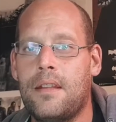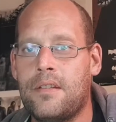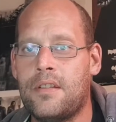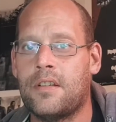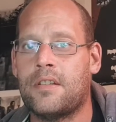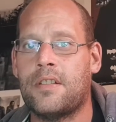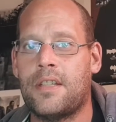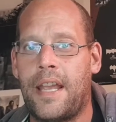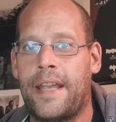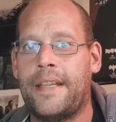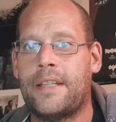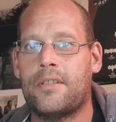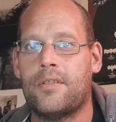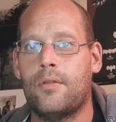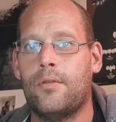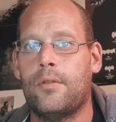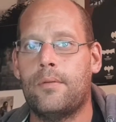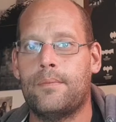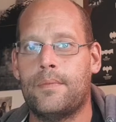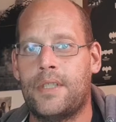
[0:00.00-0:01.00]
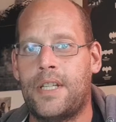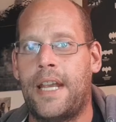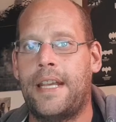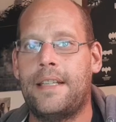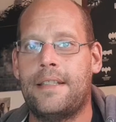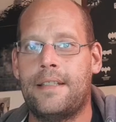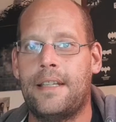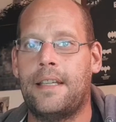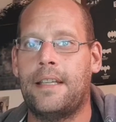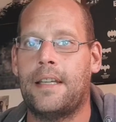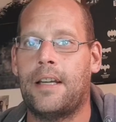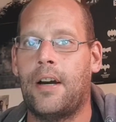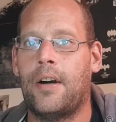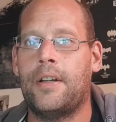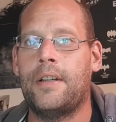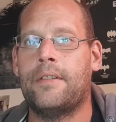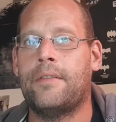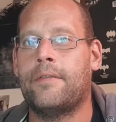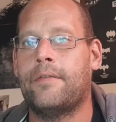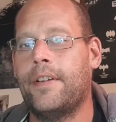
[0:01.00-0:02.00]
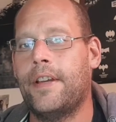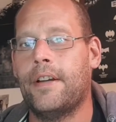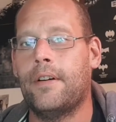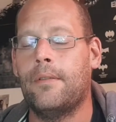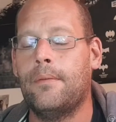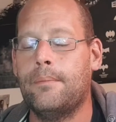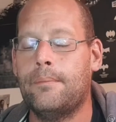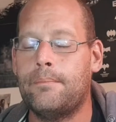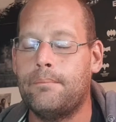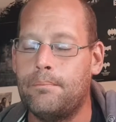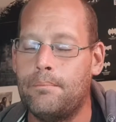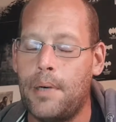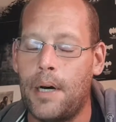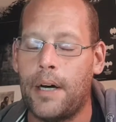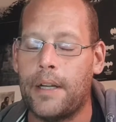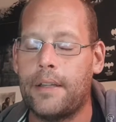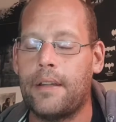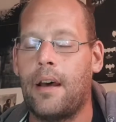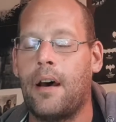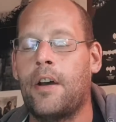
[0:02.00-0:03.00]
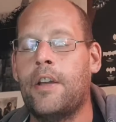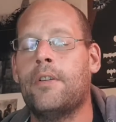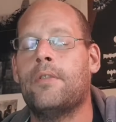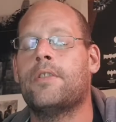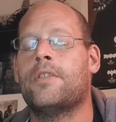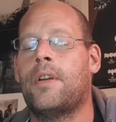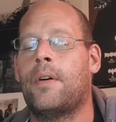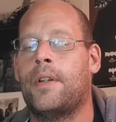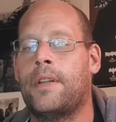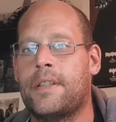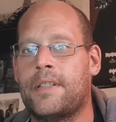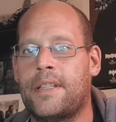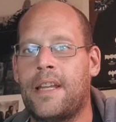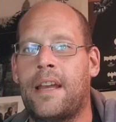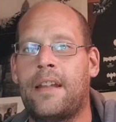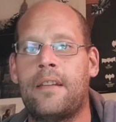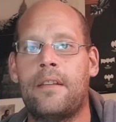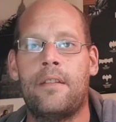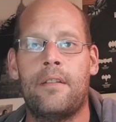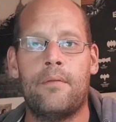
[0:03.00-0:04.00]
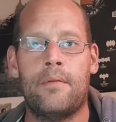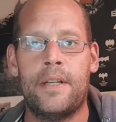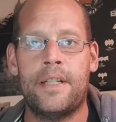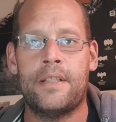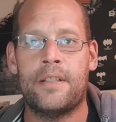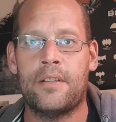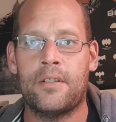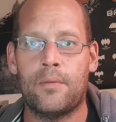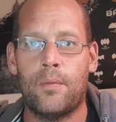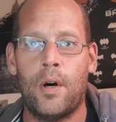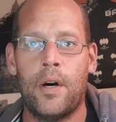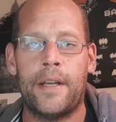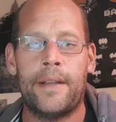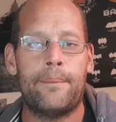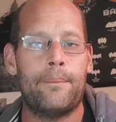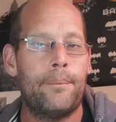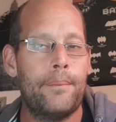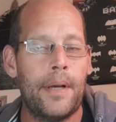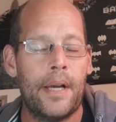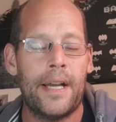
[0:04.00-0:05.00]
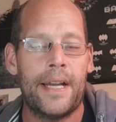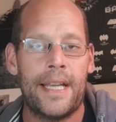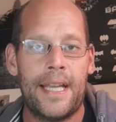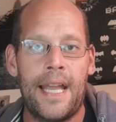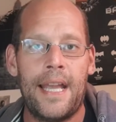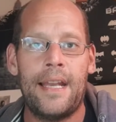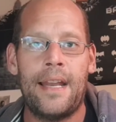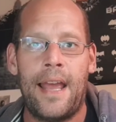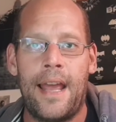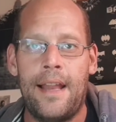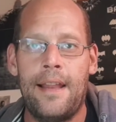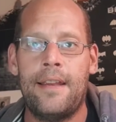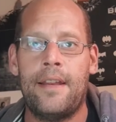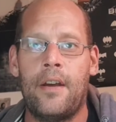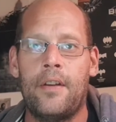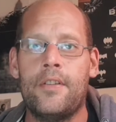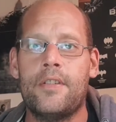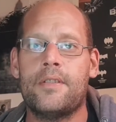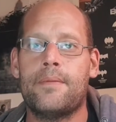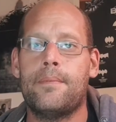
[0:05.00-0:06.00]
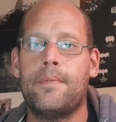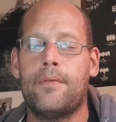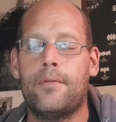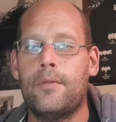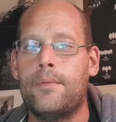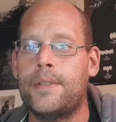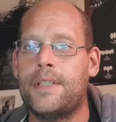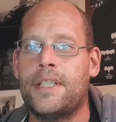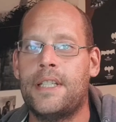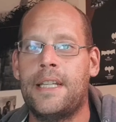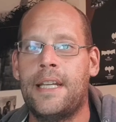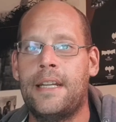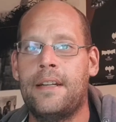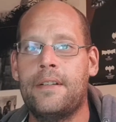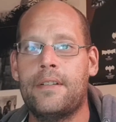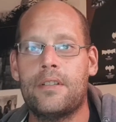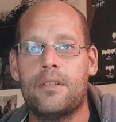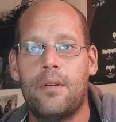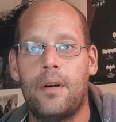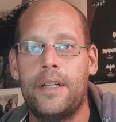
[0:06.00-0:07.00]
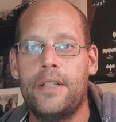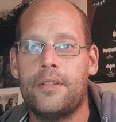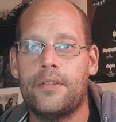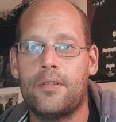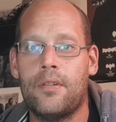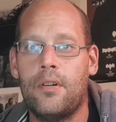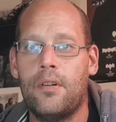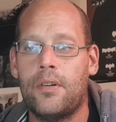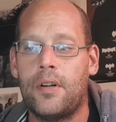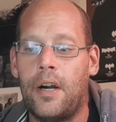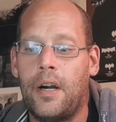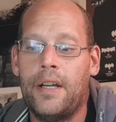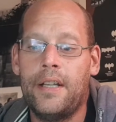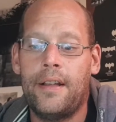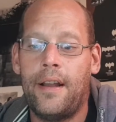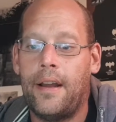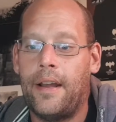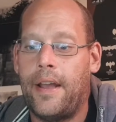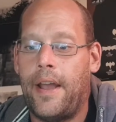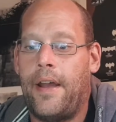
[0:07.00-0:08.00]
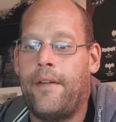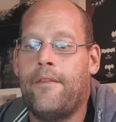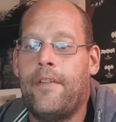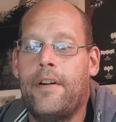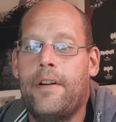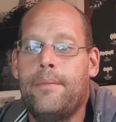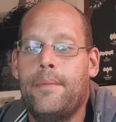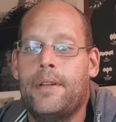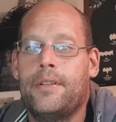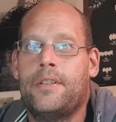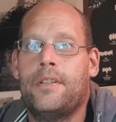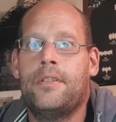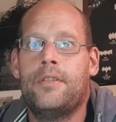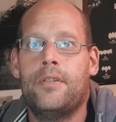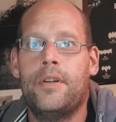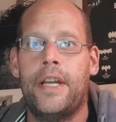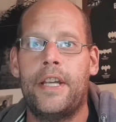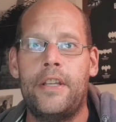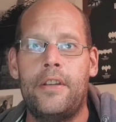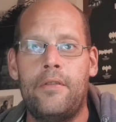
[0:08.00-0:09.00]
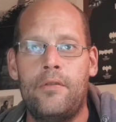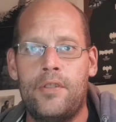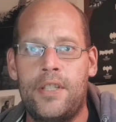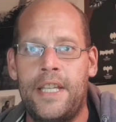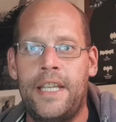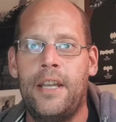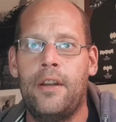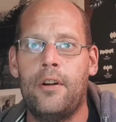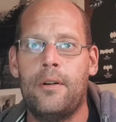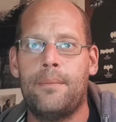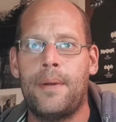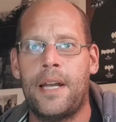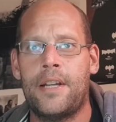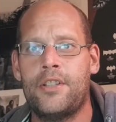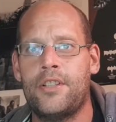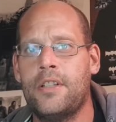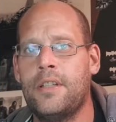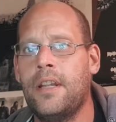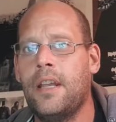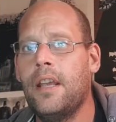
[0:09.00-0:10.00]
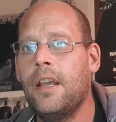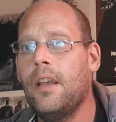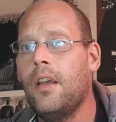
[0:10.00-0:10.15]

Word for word: just a storm chasing kind of film, but I also understand the reasons why. But again, Helen Hunt's performance in here is quite strong. I, I very much enjoy it. You see her passion